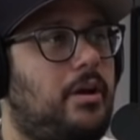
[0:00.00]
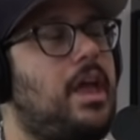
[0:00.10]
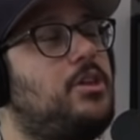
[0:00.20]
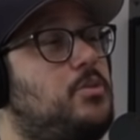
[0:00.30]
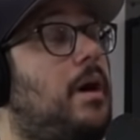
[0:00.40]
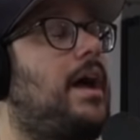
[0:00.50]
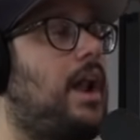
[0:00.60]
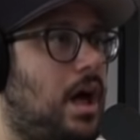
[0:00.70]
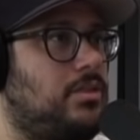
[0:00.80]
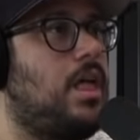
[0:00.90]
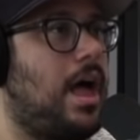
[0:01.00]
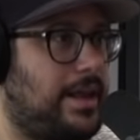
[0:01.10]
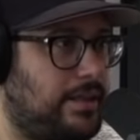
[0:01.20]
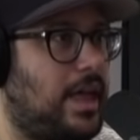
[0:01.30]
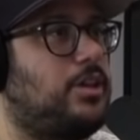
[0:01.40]
Yeah, you buy it
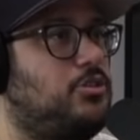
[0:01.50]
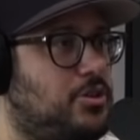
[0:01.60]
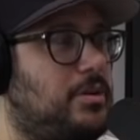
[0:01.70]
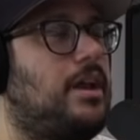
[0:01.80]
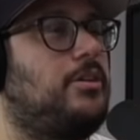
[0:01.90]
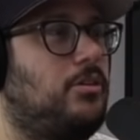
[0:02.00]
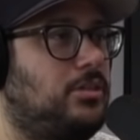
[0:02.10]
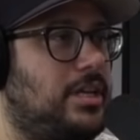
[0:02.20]
online and like you do it at your own